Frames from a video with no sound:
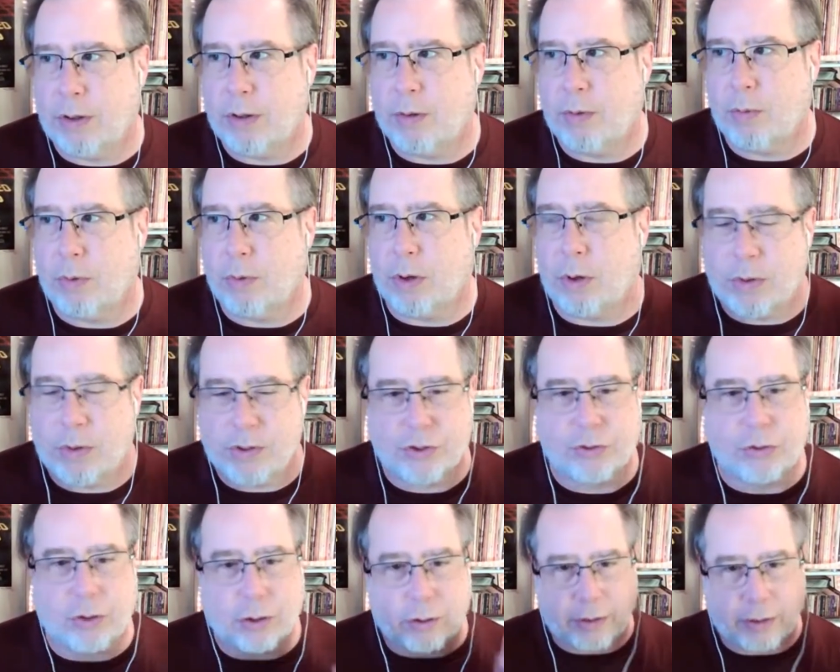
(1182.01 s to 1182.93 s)
we're always
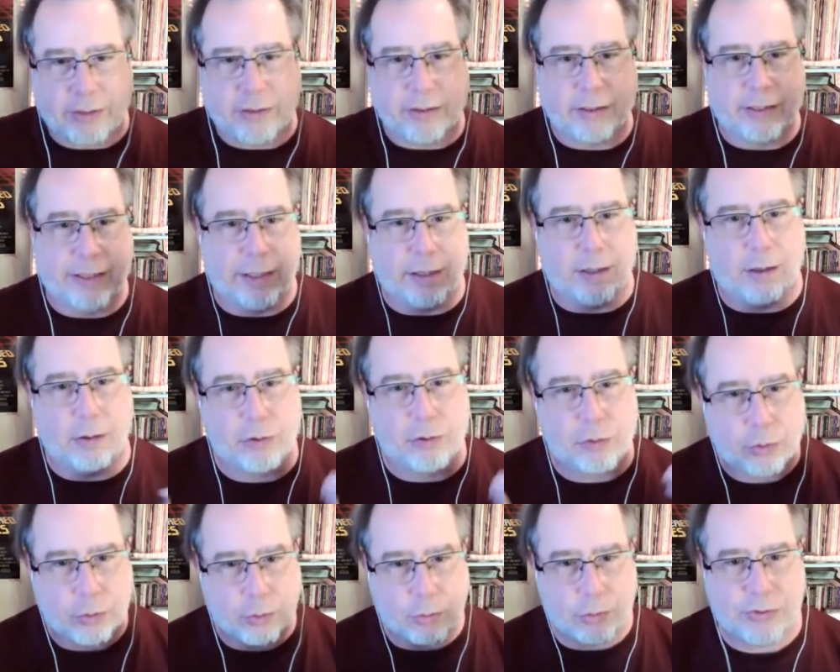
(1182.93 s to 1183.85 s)
struggling to get a
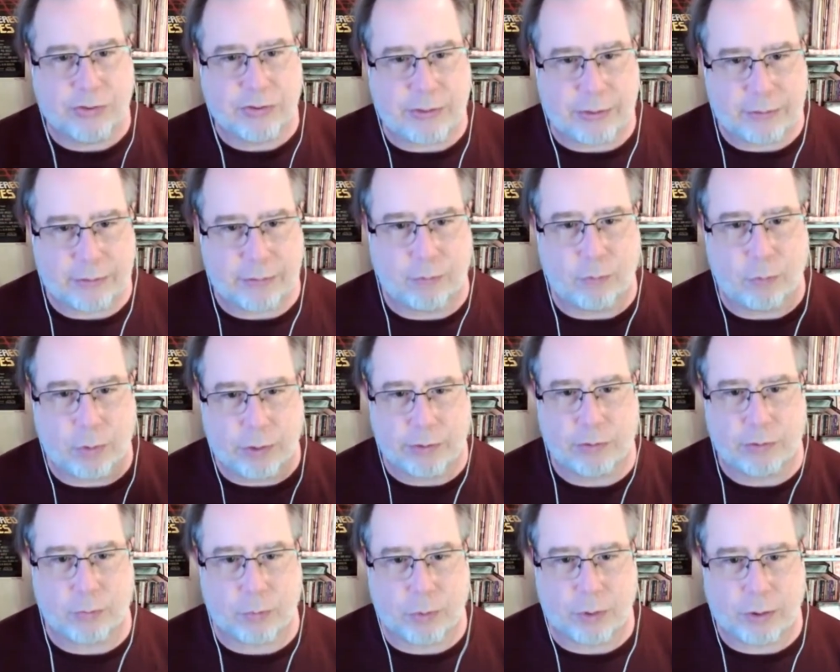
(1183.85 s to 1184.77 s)
true sense of what
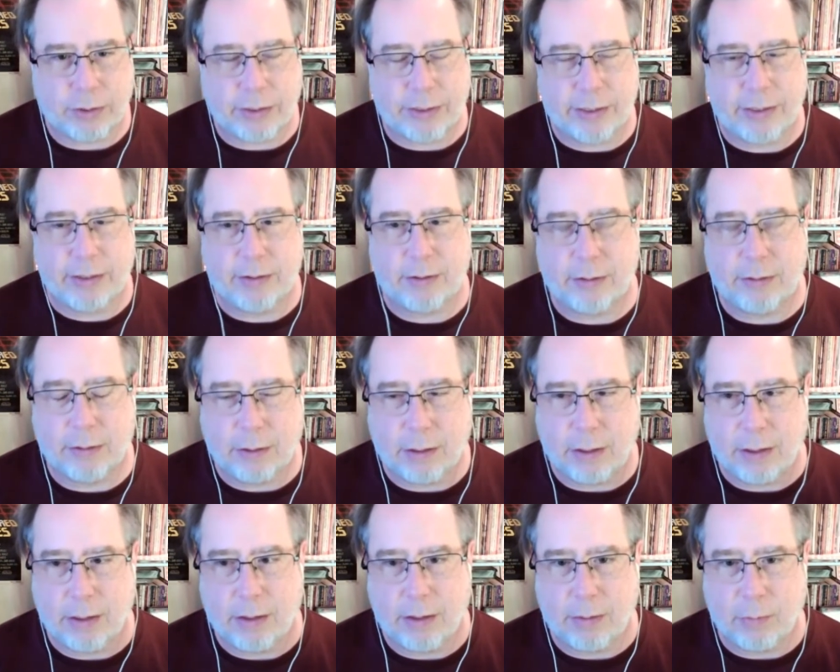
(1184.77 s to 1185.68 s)
it really
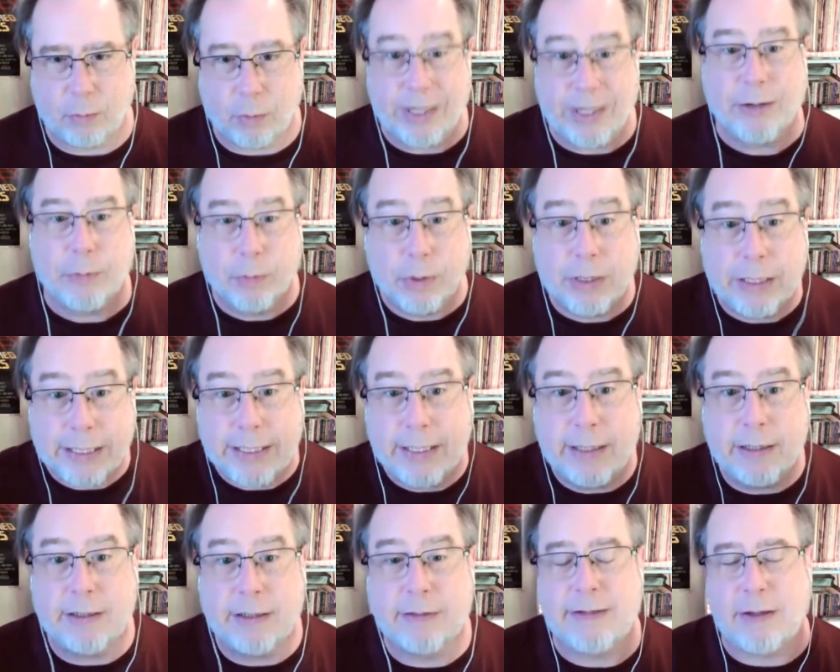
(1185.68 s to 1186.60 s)

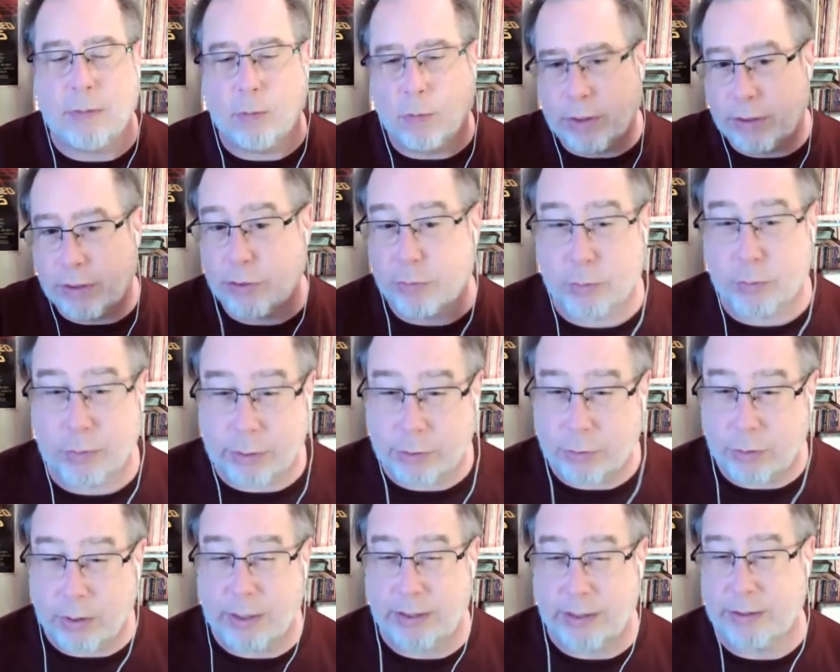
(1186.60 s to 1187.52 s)
is and what it's really
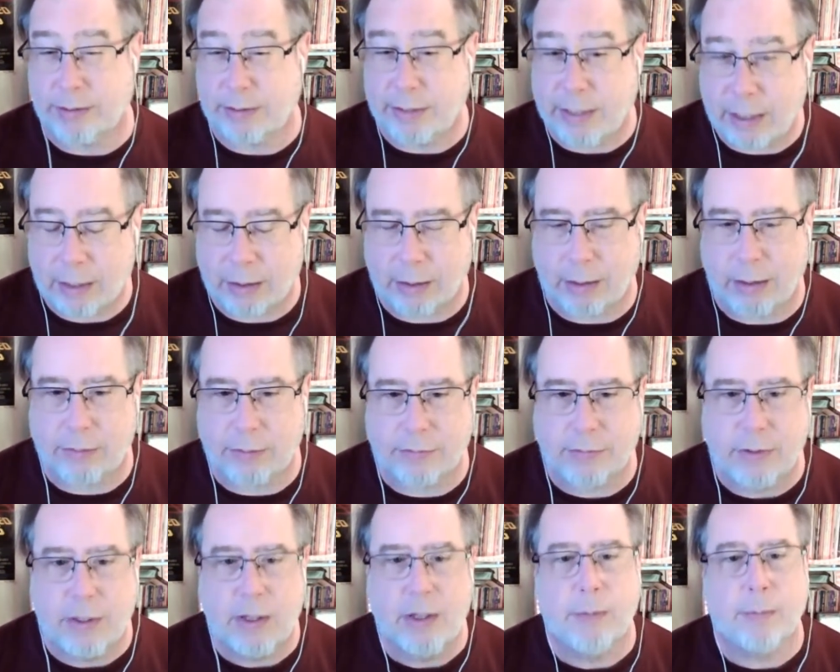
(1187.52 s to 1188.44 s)
trying to tell
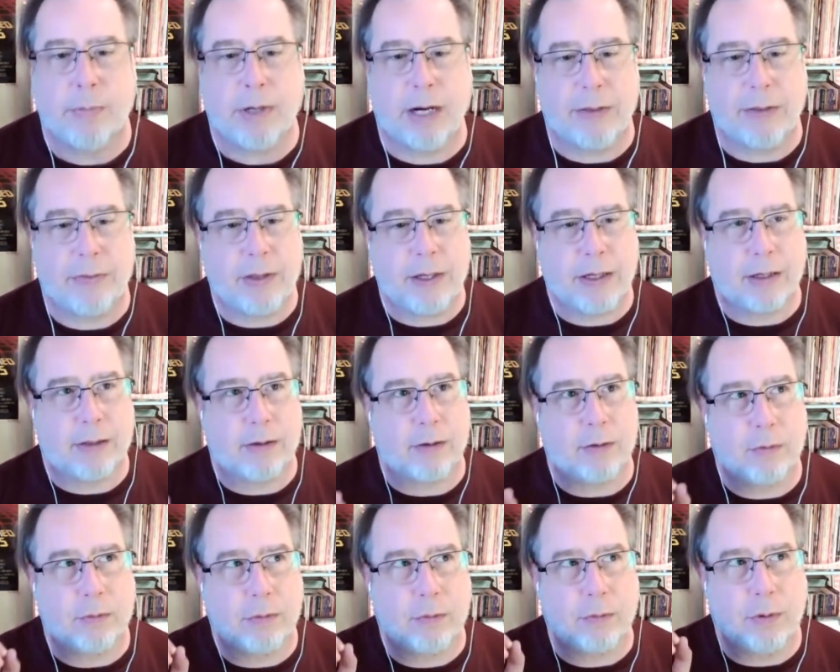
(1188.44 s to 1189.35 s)
us. But I think,
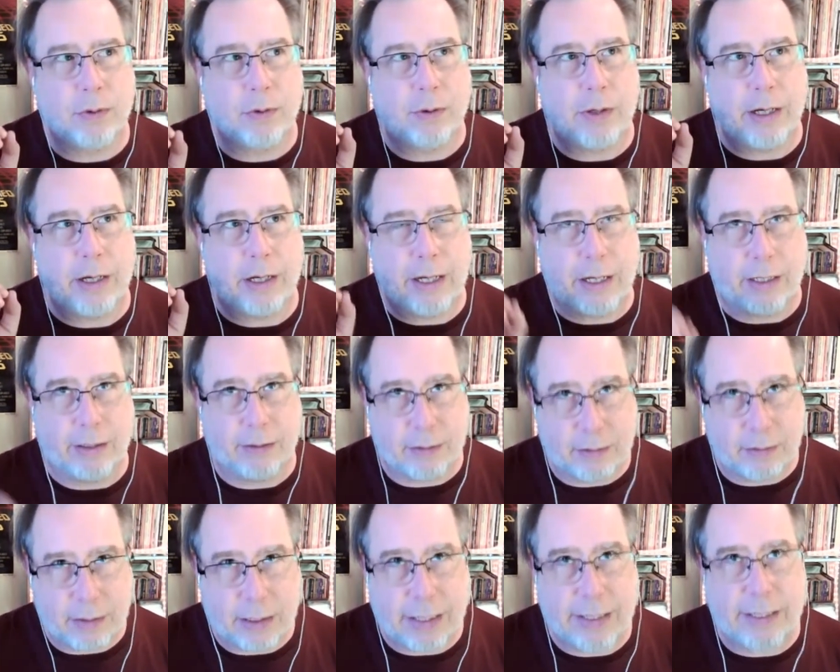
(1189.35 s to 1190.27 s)
and
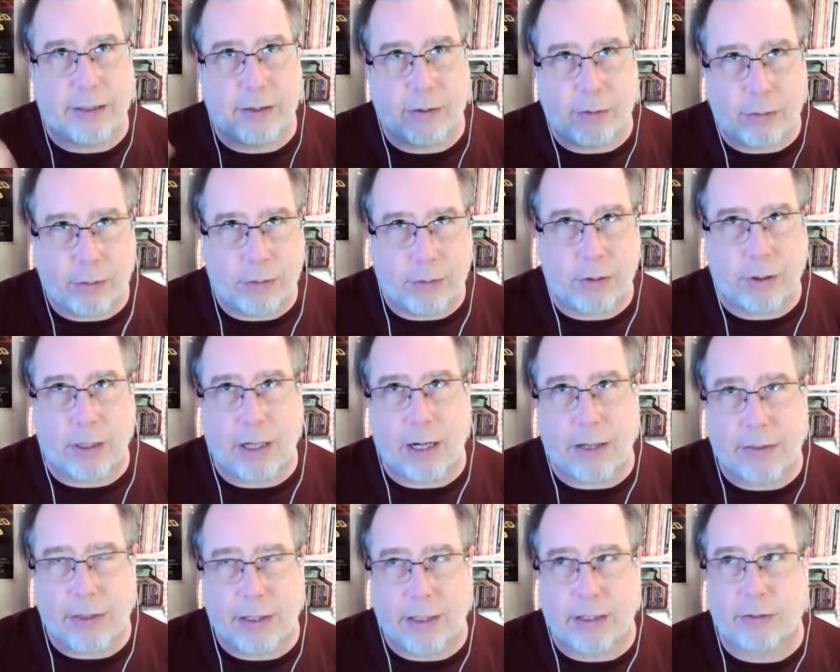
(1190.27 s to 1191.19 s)
like Jung,
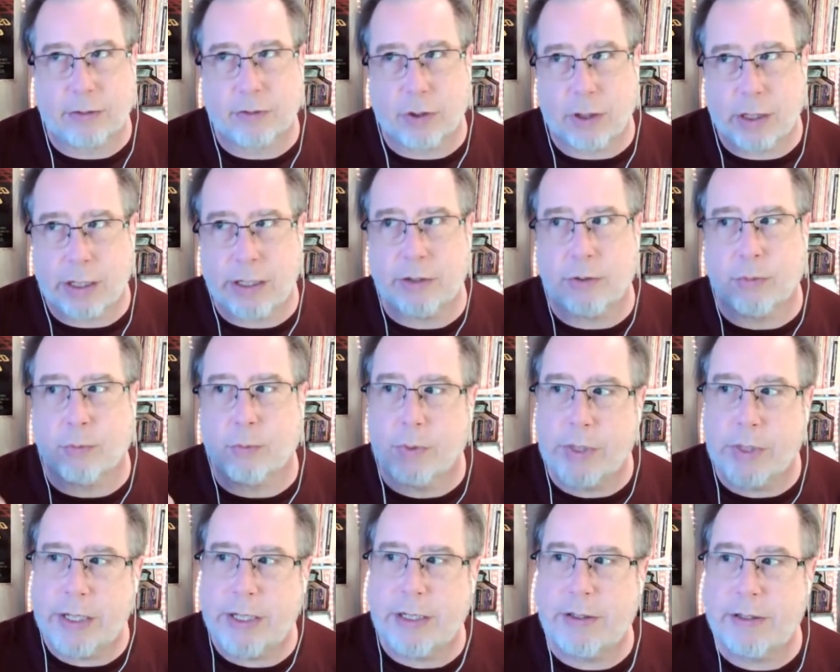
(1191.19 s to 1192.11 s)
I think trying to
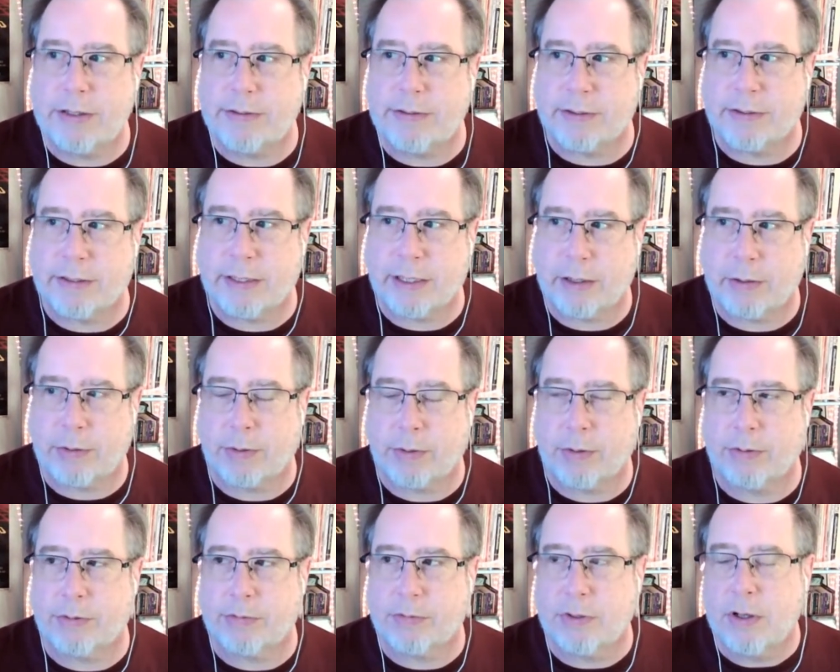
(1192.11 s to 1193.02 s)
read these
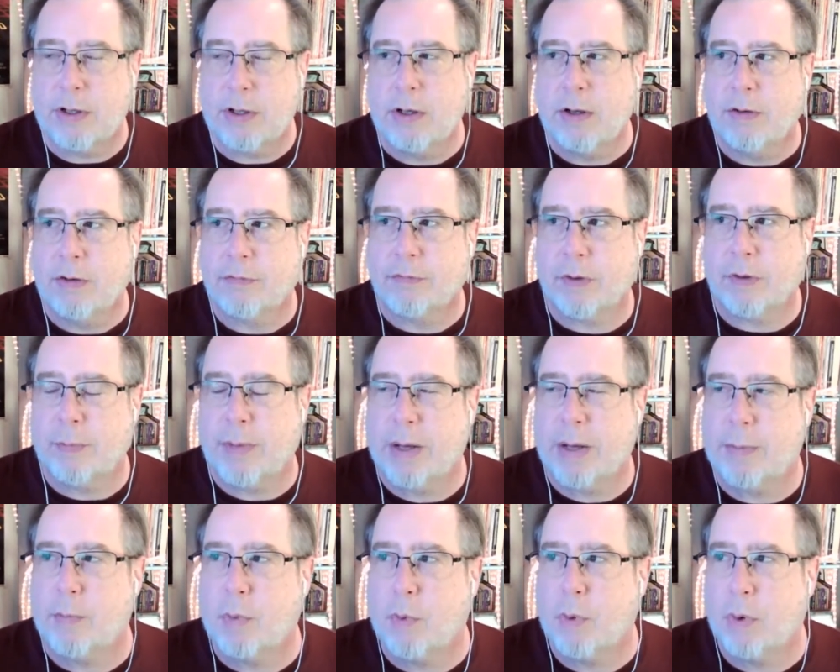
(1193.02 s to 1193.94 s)
encounters from
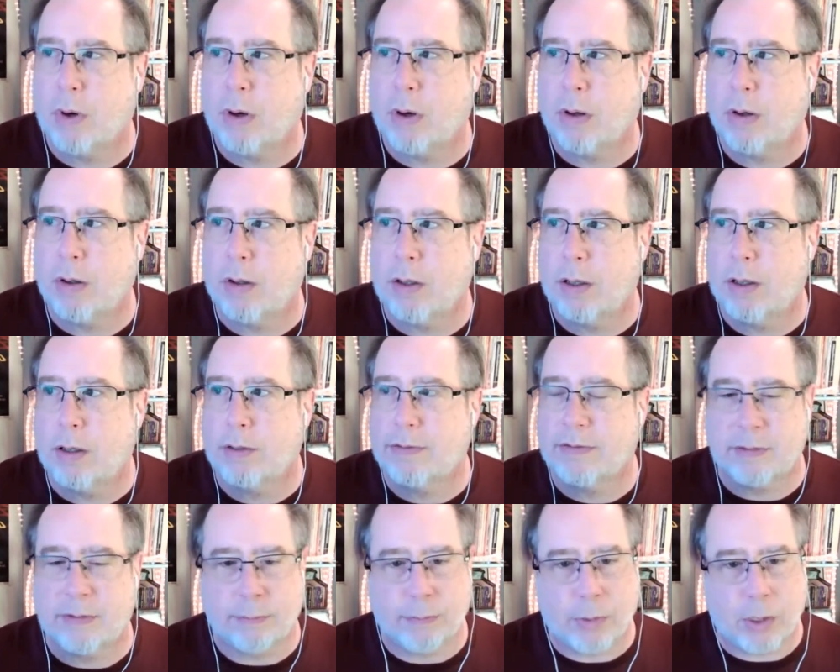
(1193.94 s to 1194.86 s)
a more
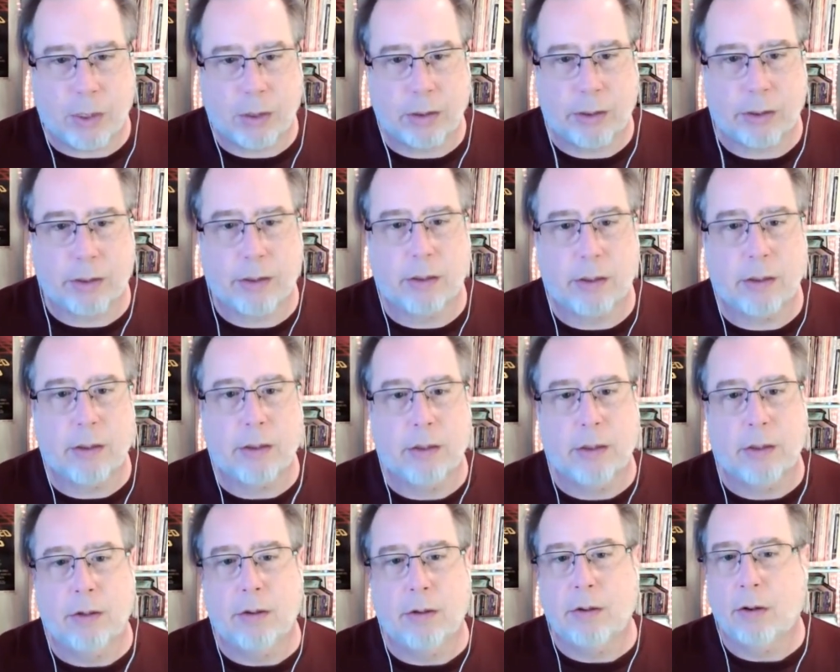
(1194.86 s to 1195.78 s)
symbolic
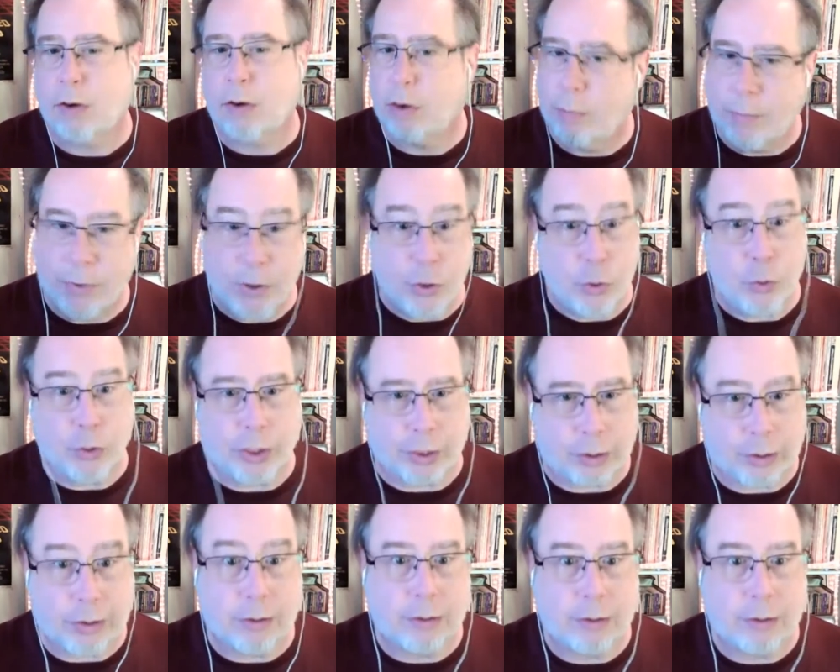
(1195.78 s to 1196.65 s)
hermeneutic